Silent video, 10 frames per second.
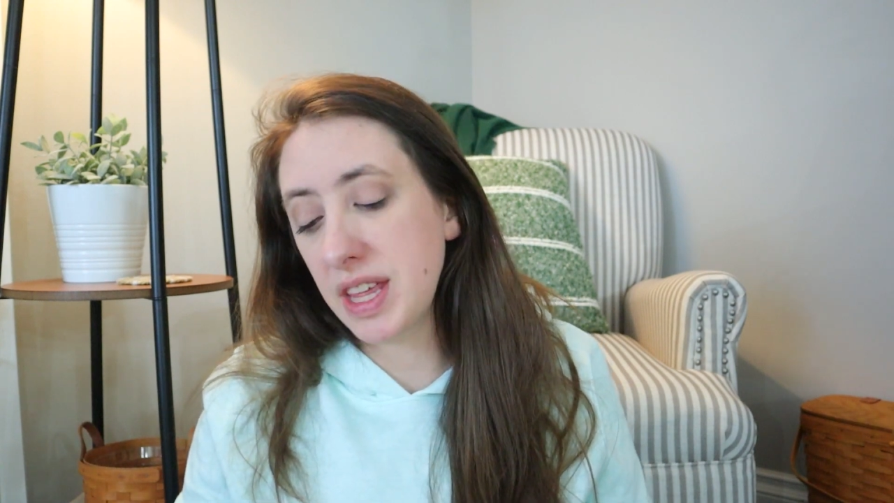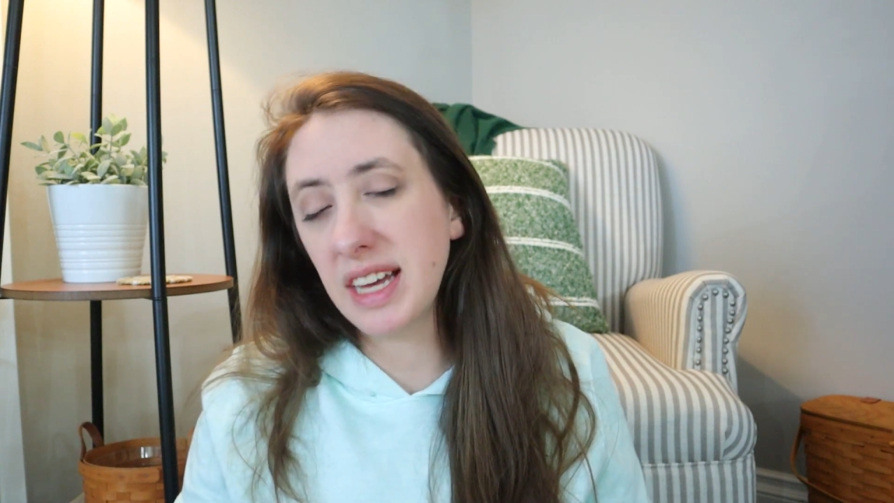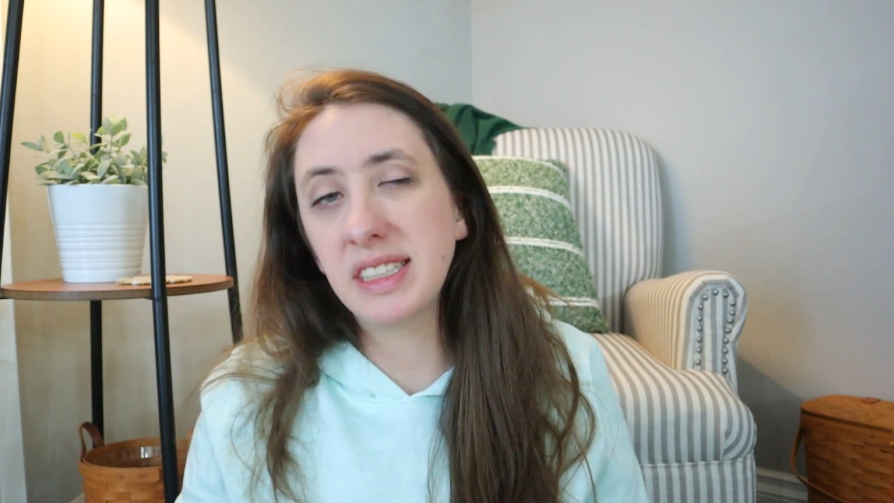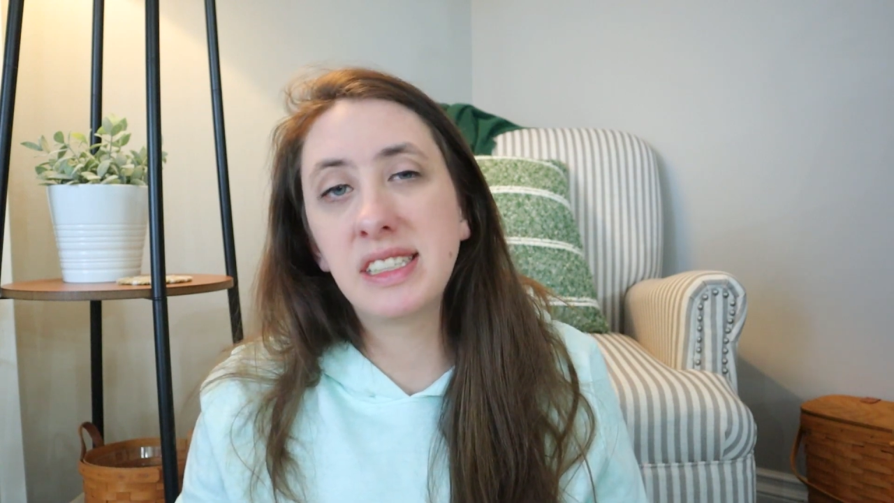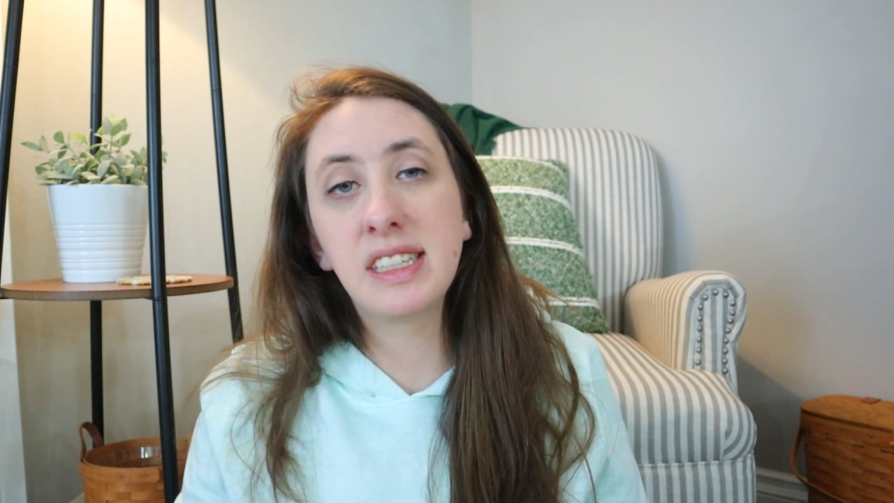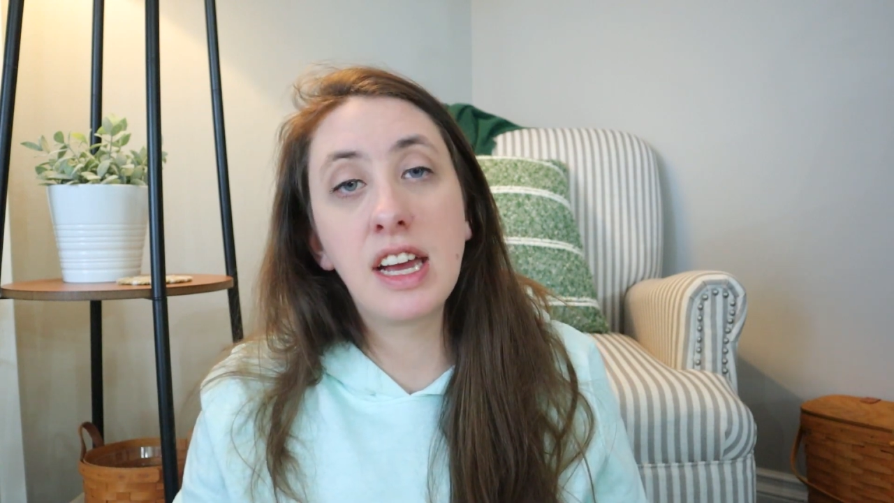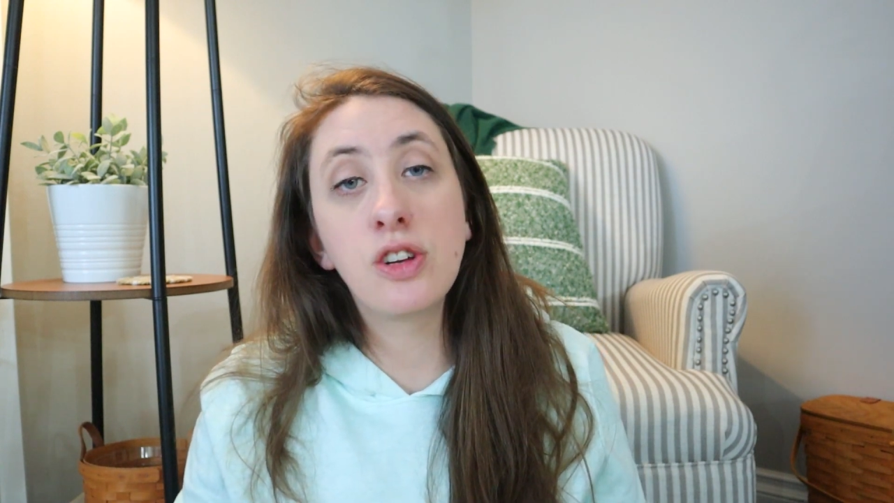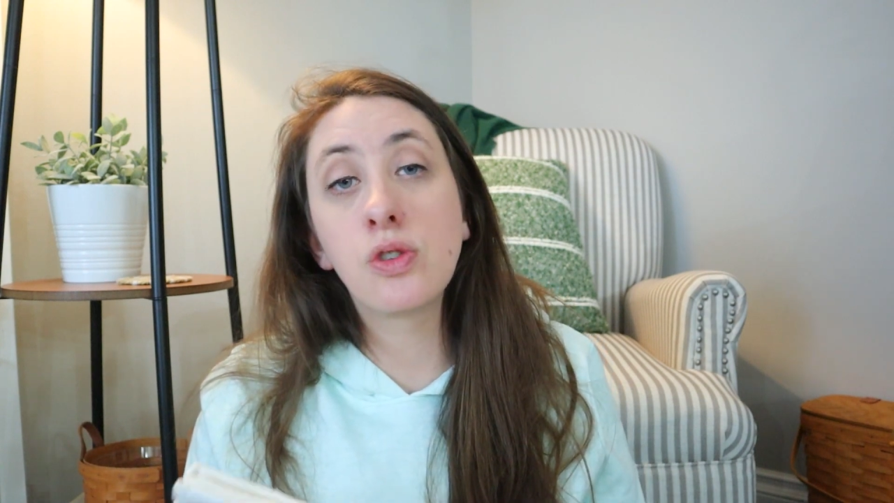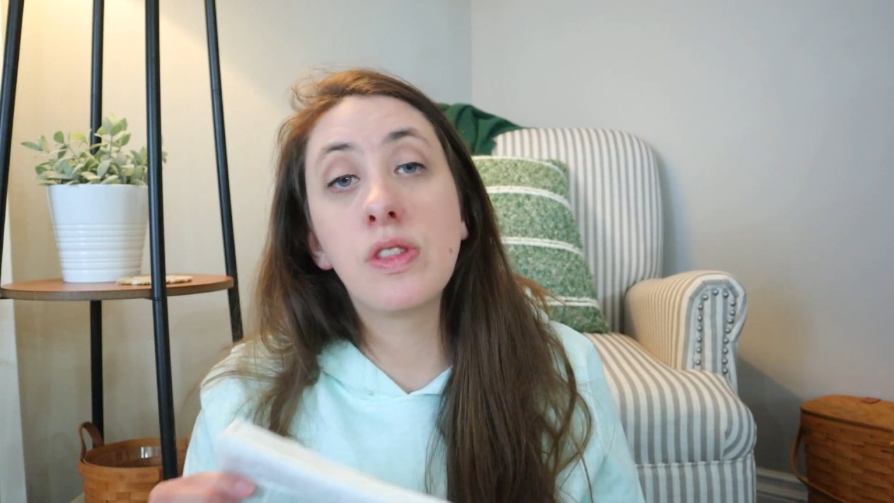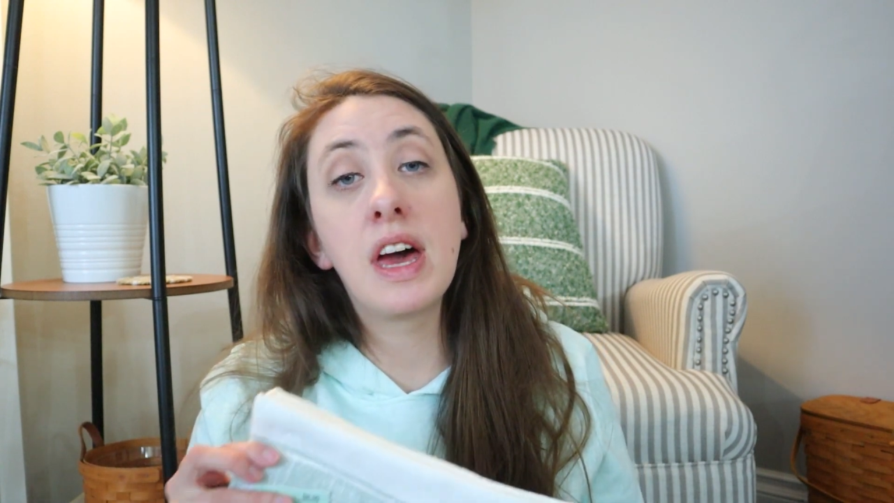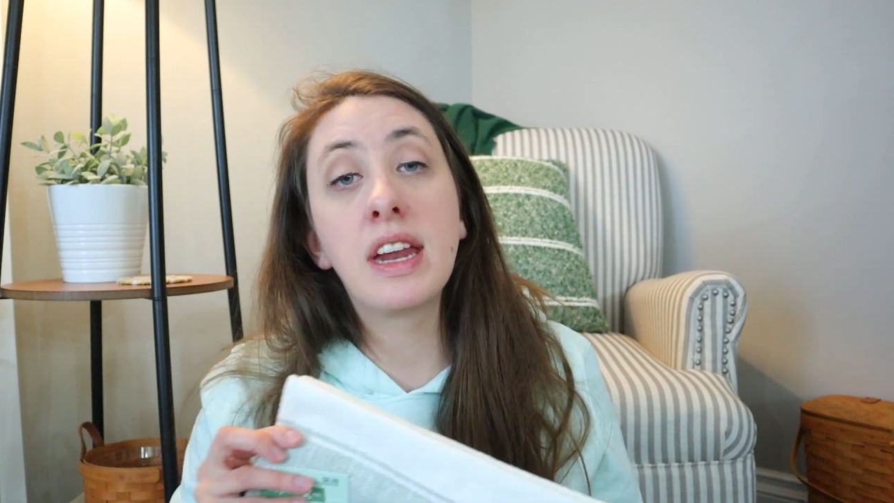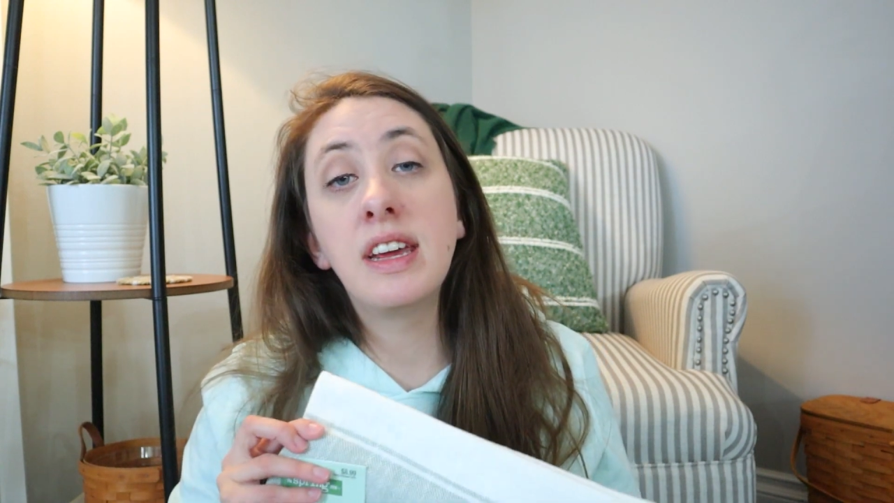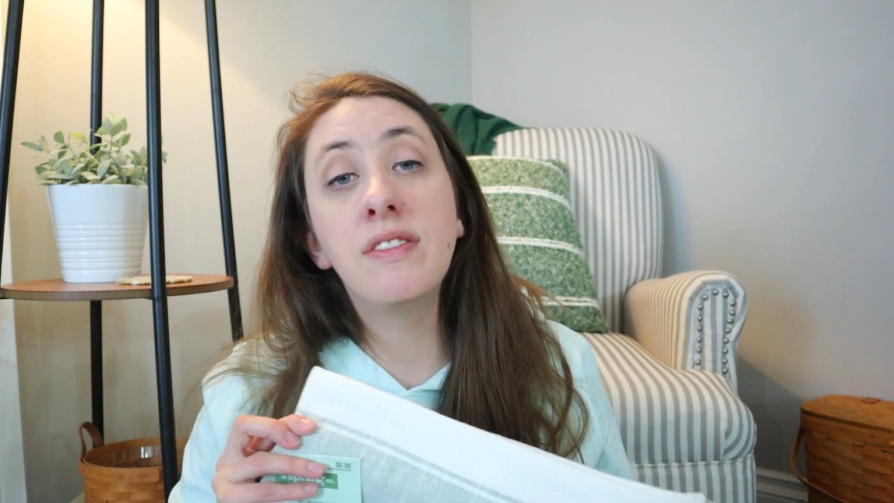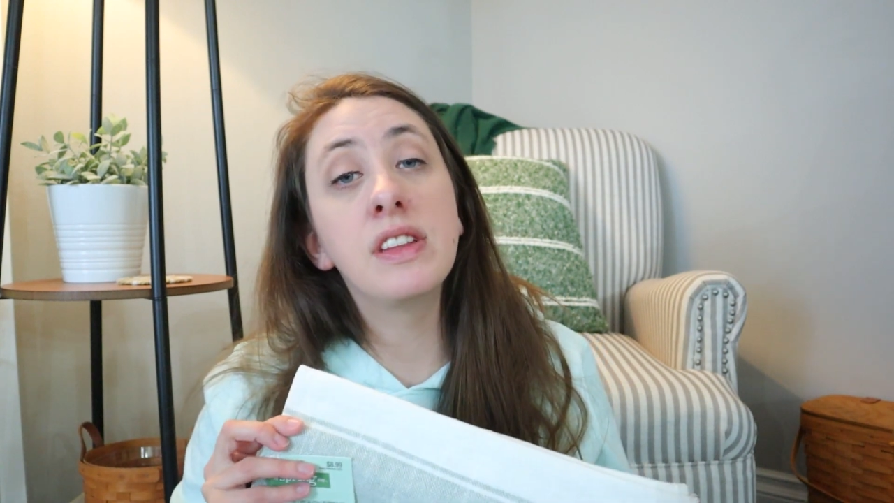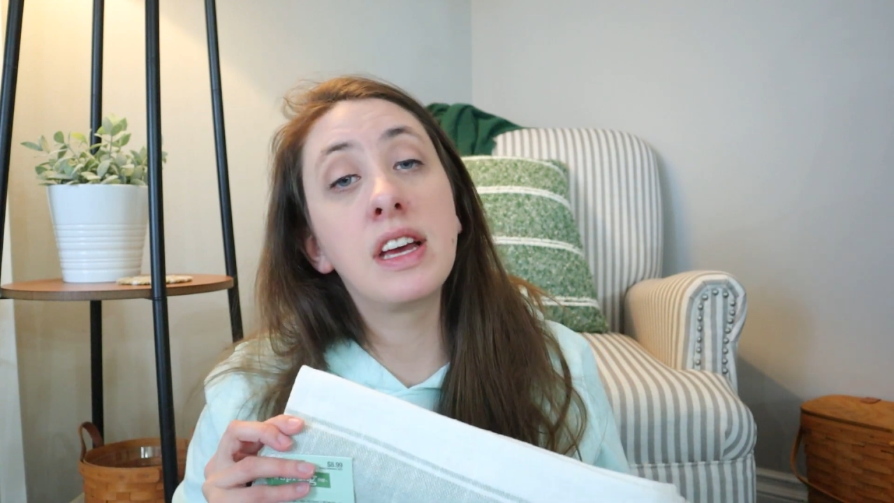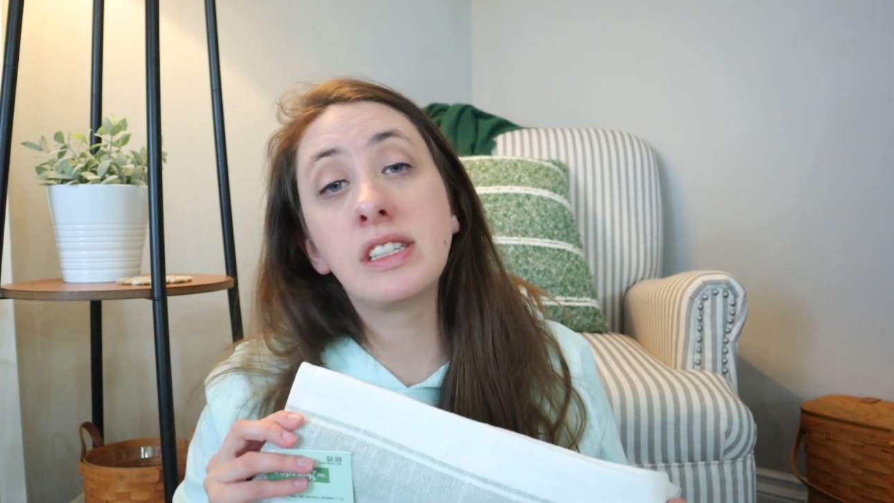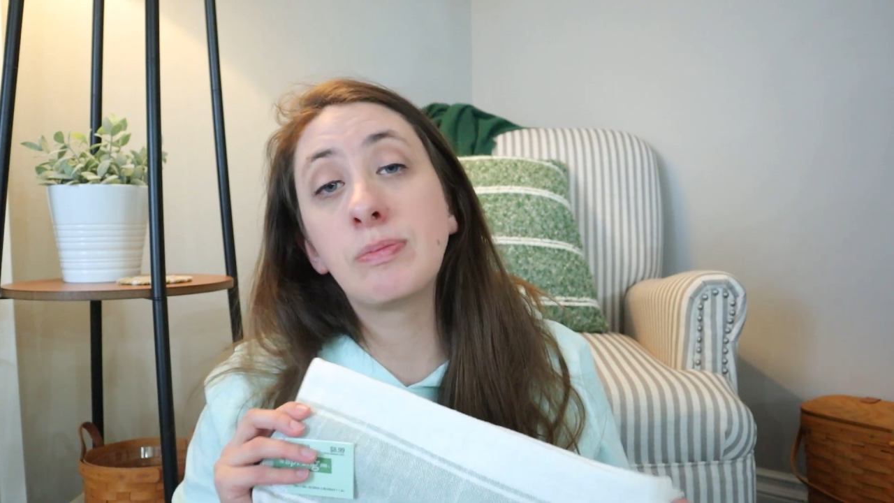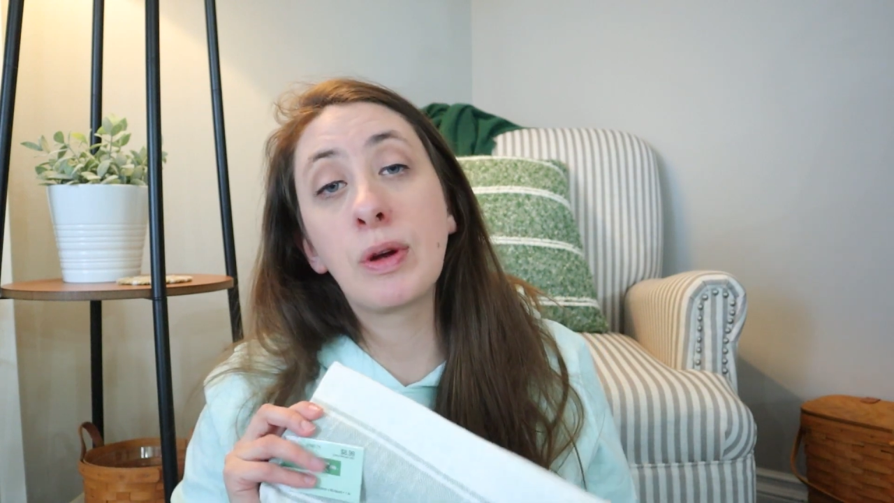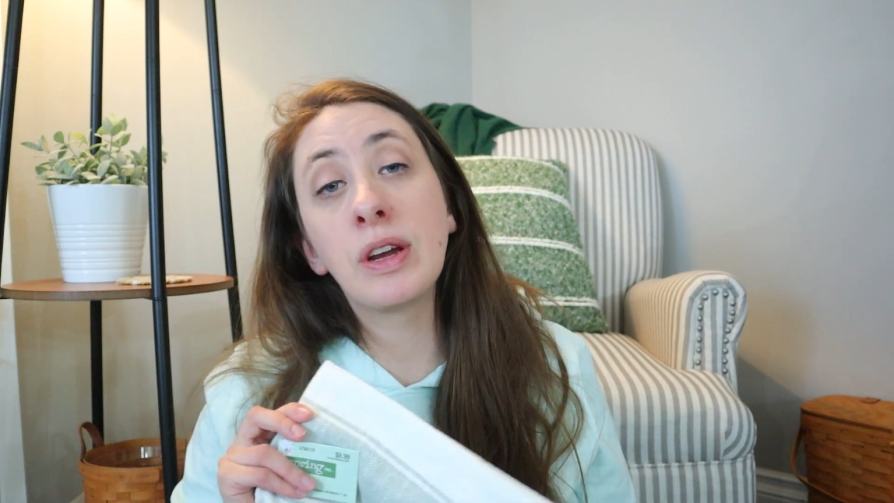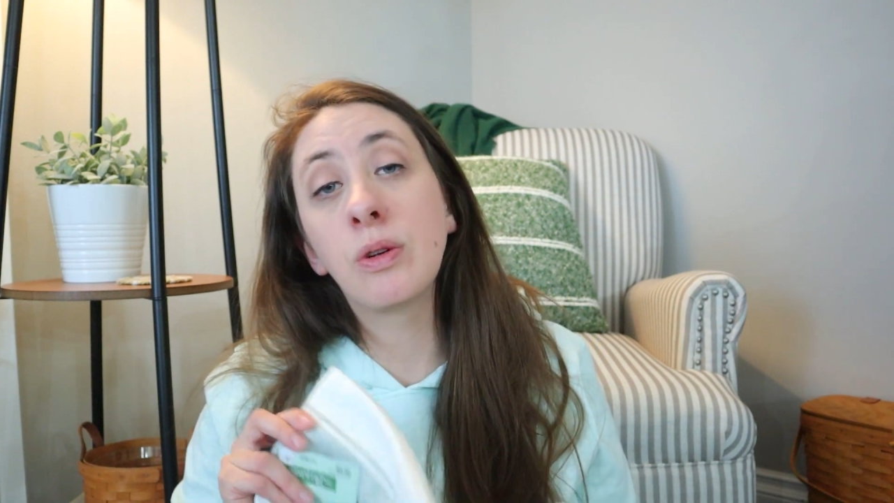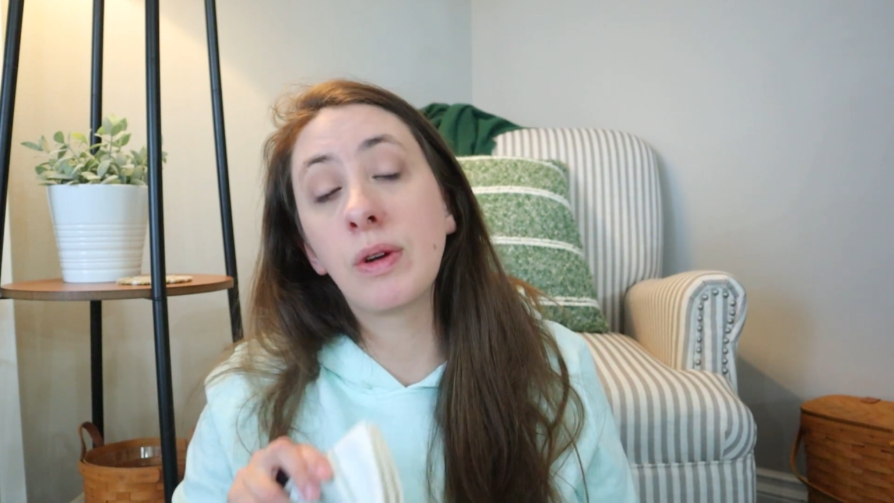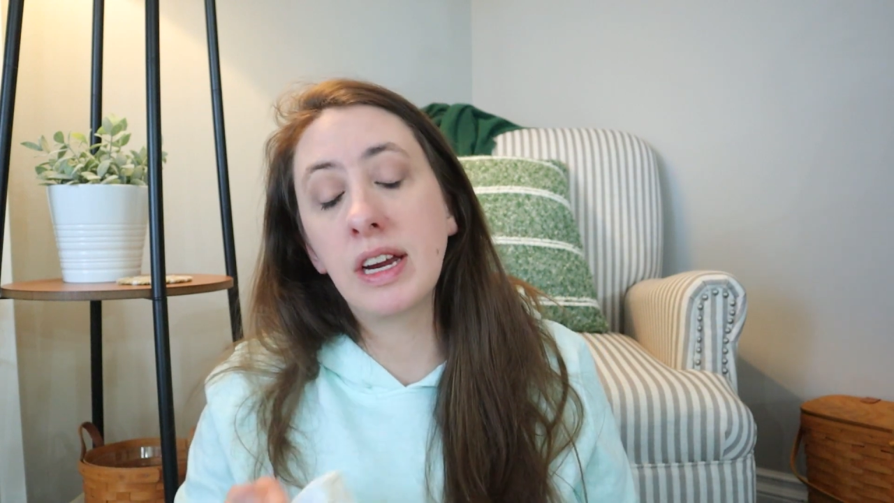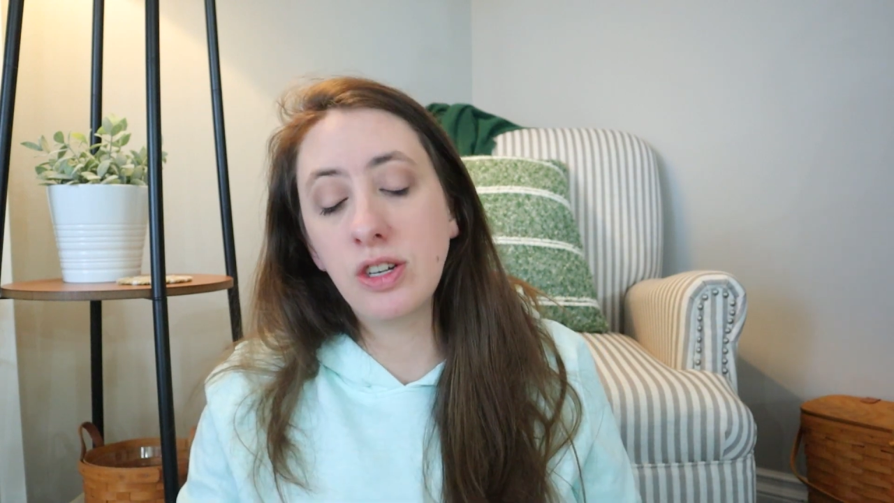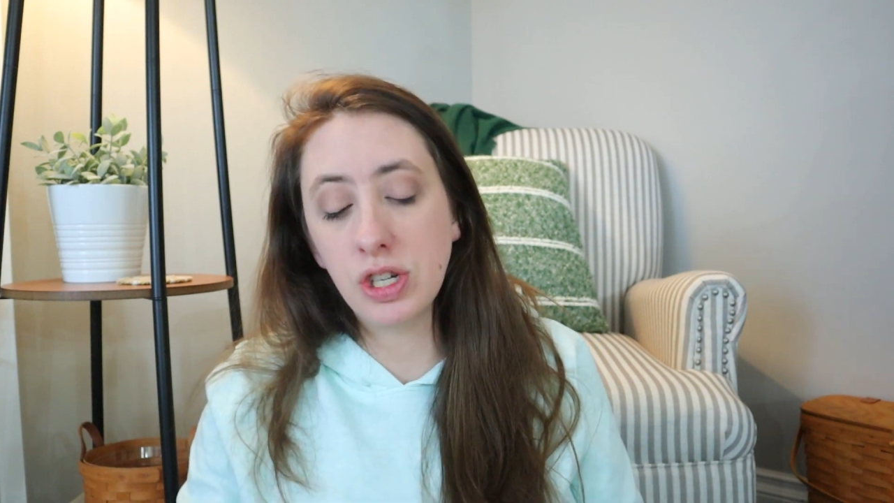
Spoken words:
That sage, or that even that spring green,